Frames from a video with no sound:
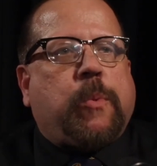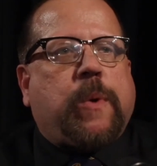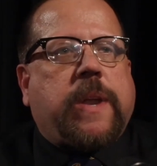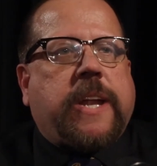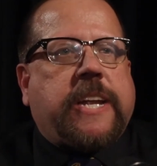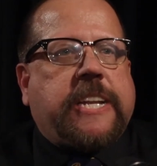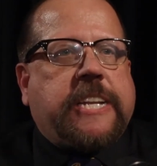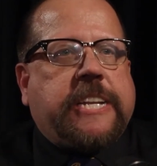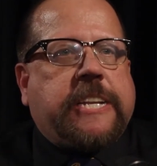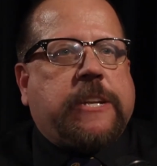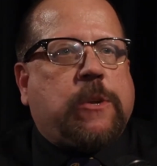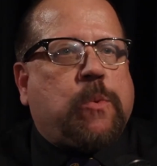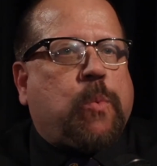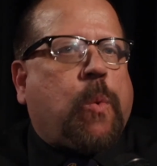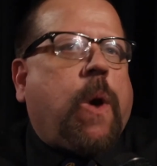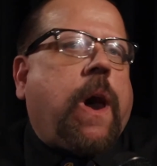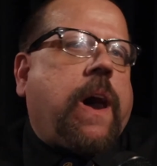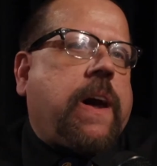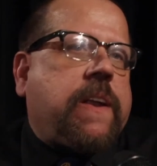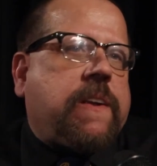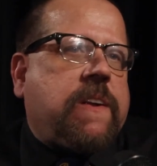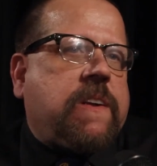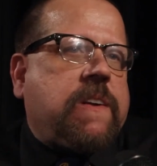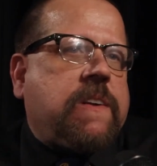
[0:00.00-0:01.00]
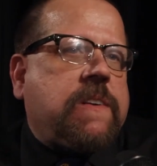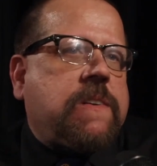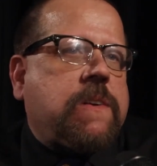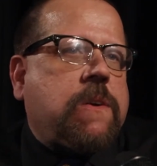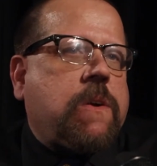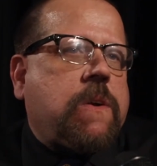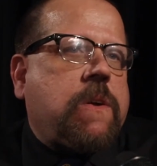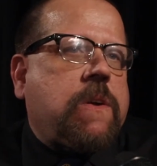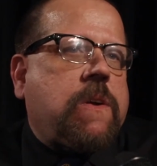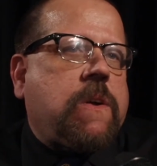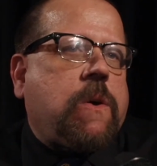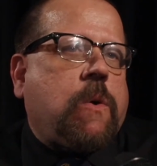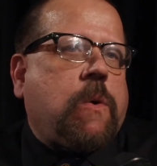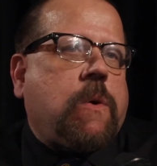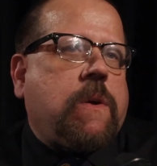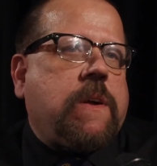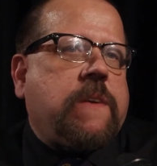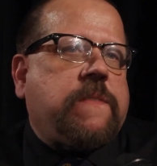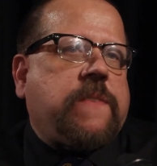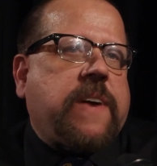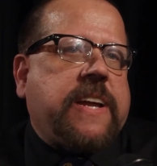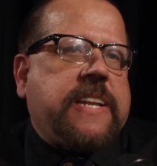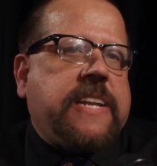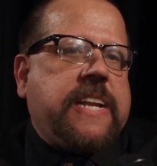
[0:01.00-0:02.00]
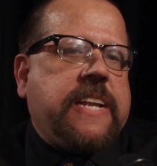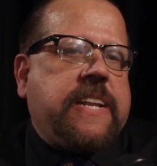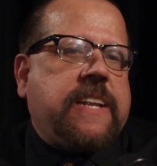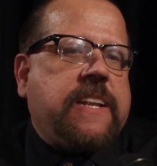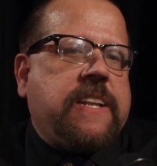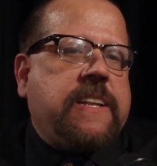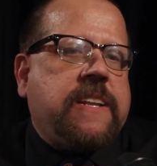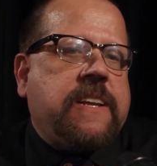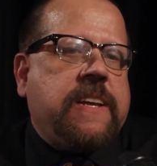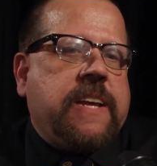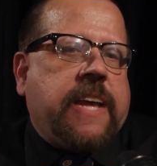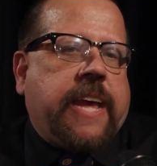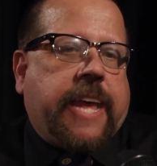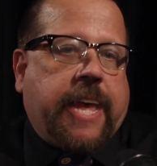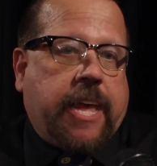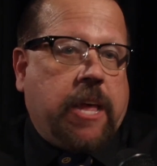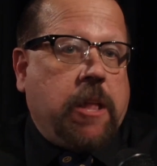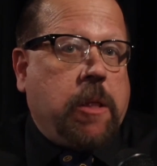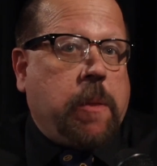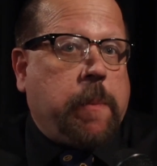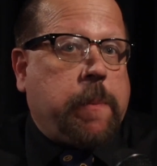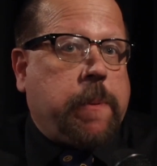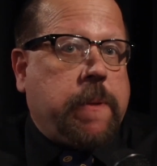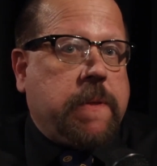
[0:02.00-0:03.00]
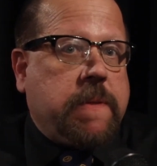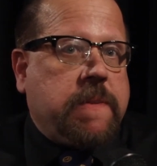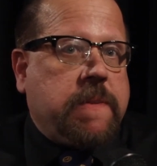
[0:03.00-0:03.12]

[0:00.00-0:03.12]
when I needed water or if I needed help.